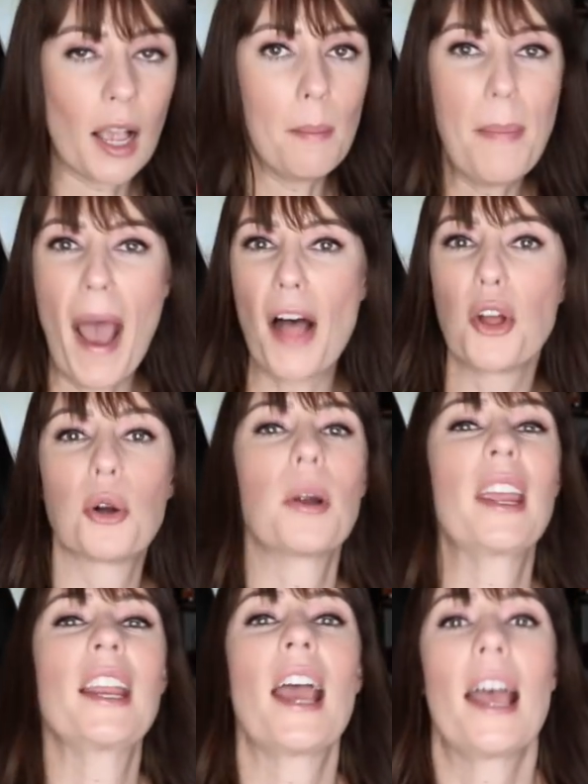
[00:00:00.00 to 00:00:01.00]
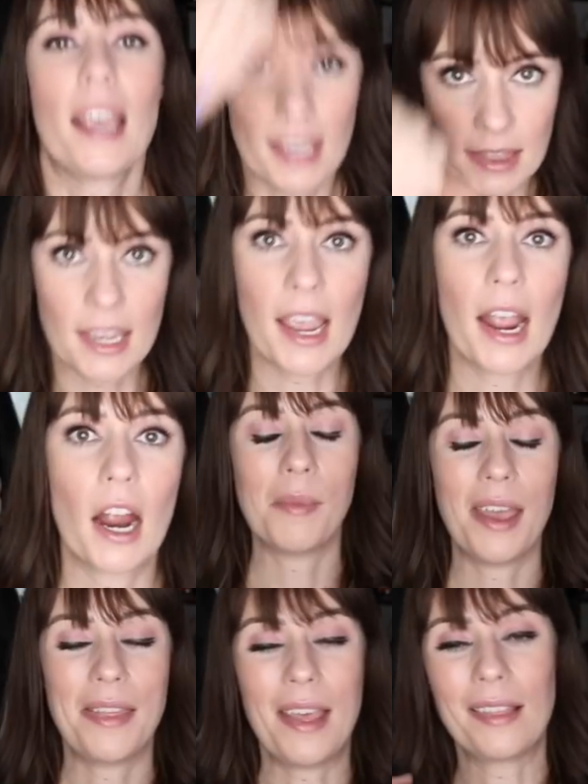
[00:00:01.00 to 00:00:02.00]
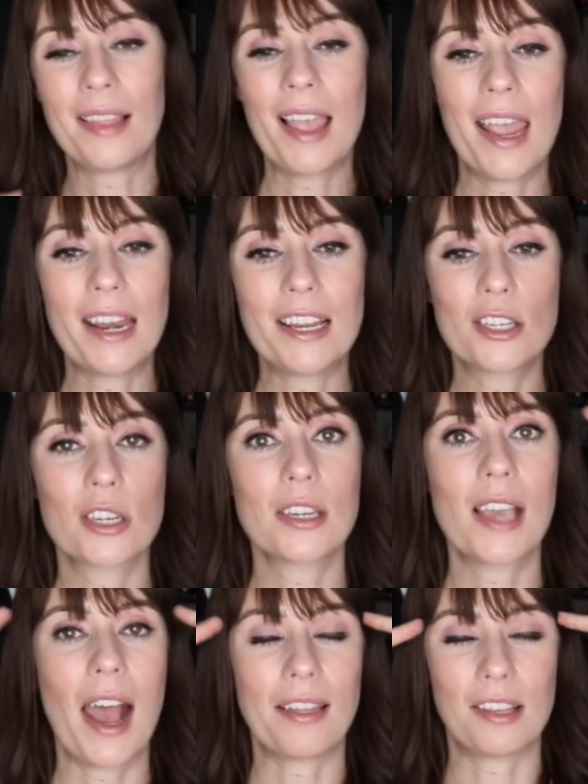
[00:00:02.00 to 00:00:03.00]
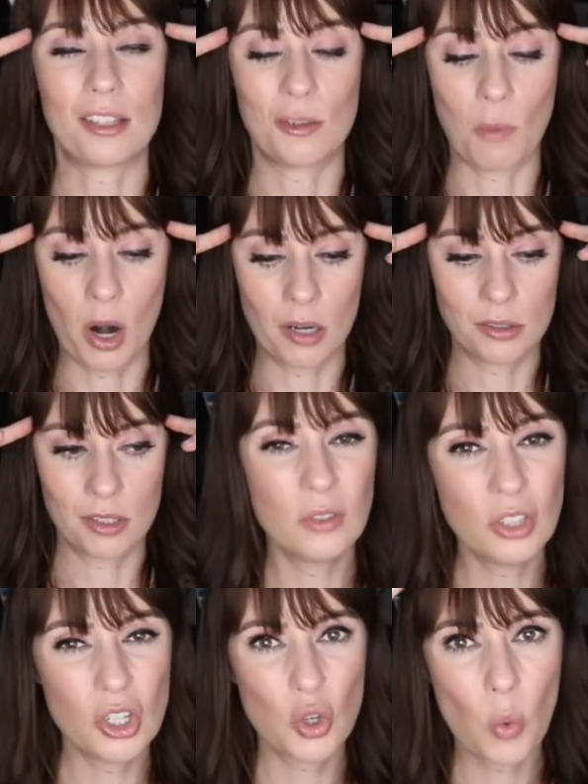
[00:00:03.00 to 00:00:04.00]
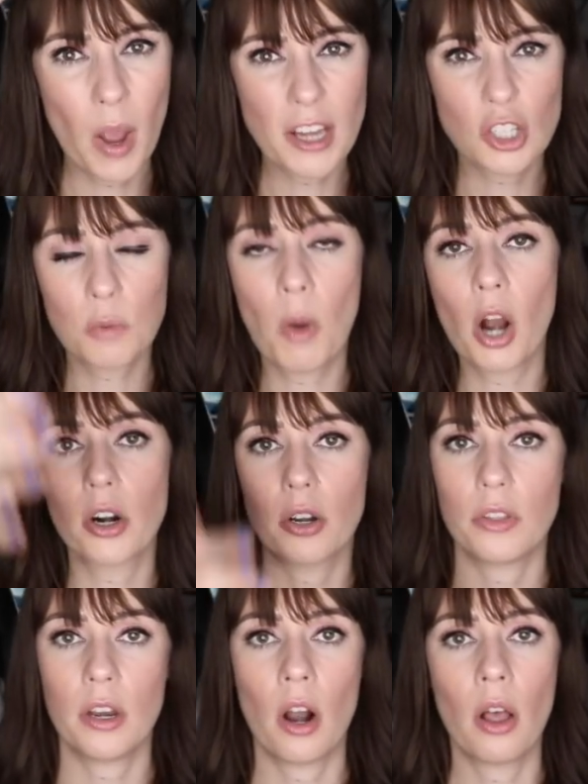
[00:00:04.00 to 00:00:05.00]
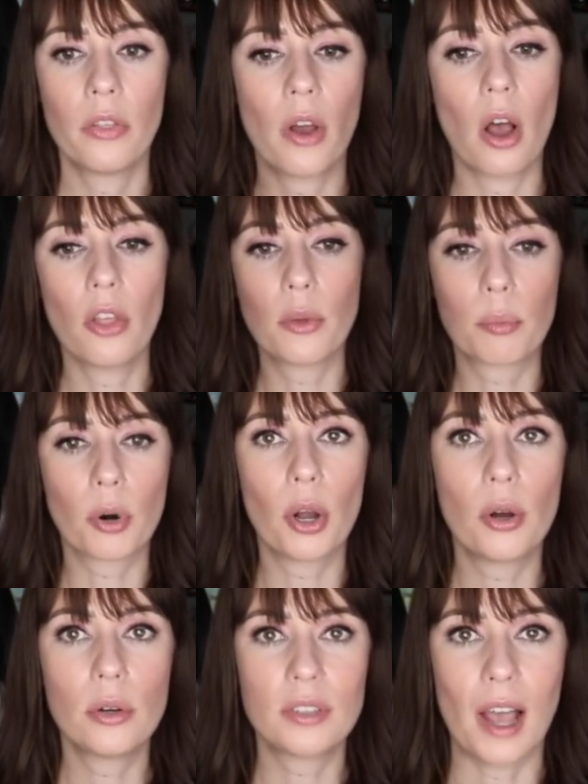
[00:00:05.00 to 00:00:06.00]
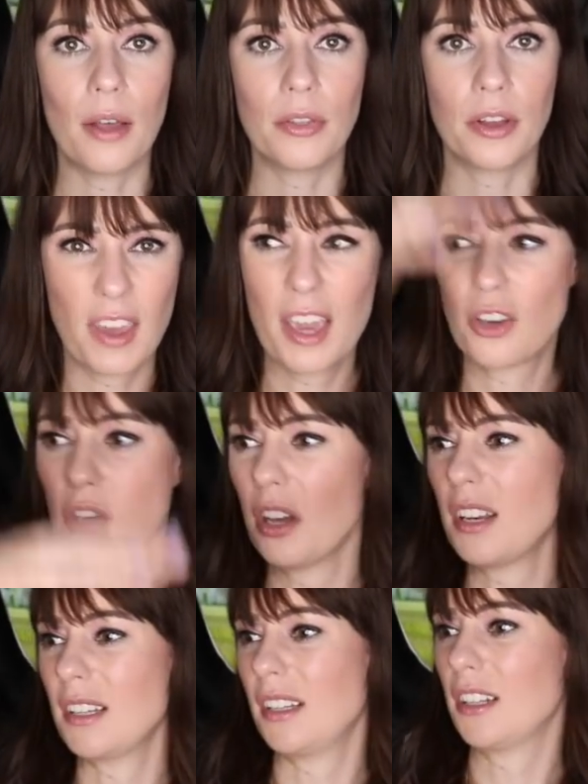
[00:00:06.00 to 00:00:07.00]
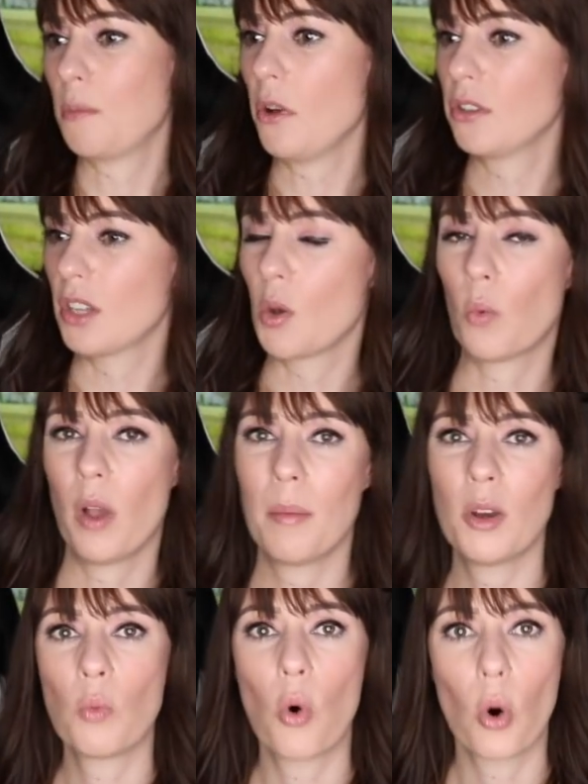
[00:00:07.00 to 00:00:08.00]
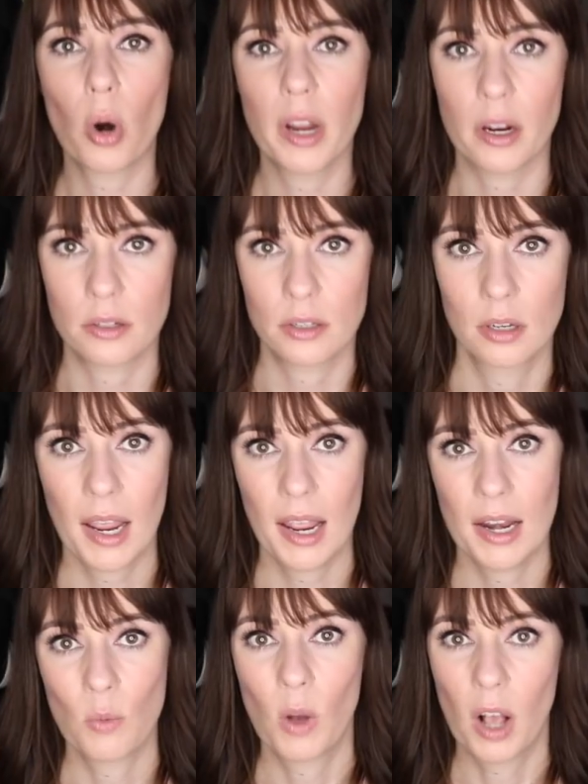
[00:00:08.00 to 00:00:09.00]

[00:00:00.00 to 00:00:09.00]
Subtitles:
like a ballerina in the air. And then ladies got the smarts. Just way smarter than all the bros out there. Thank goodness it's mostly women warriors in